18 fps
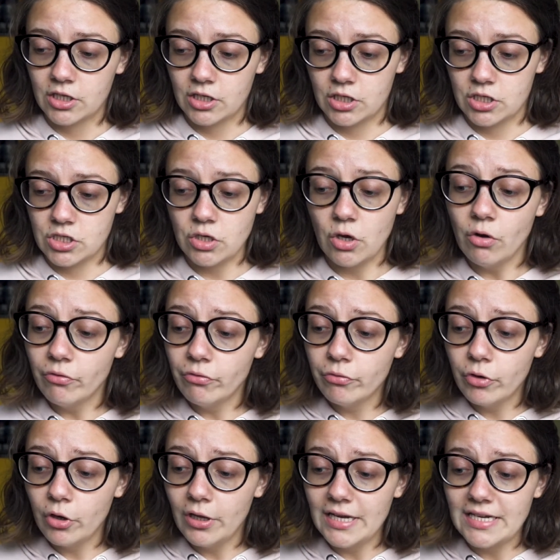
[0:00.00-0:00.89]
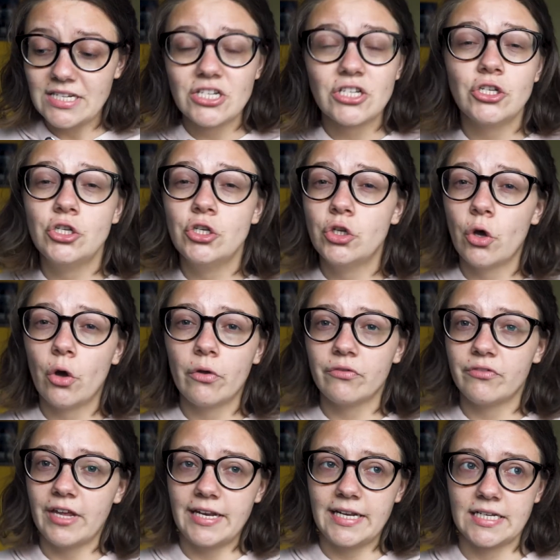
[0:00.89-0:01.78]
Because overall, it's
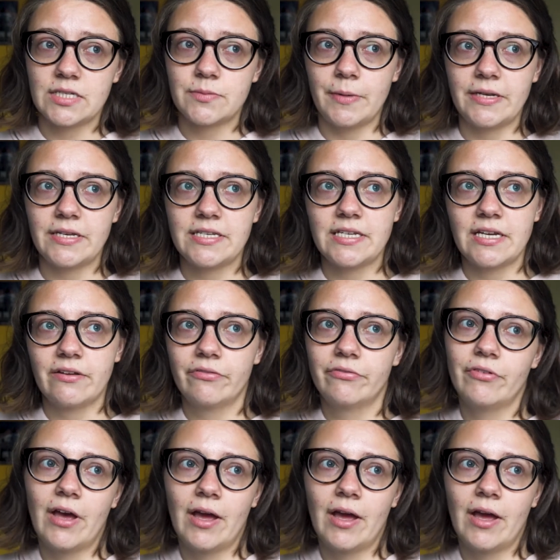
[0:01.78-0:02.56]
not that expensive.